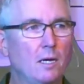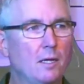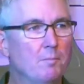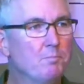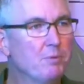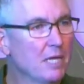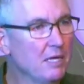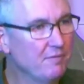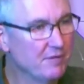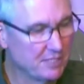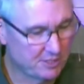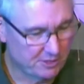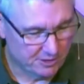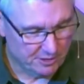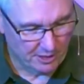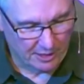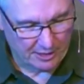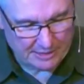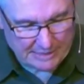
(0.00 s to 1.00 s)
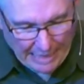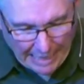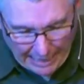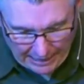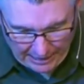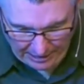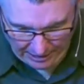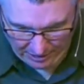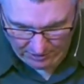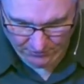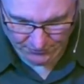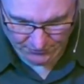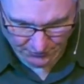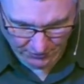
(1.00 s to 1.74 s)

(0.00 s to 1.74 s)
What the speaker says: I believe it's taken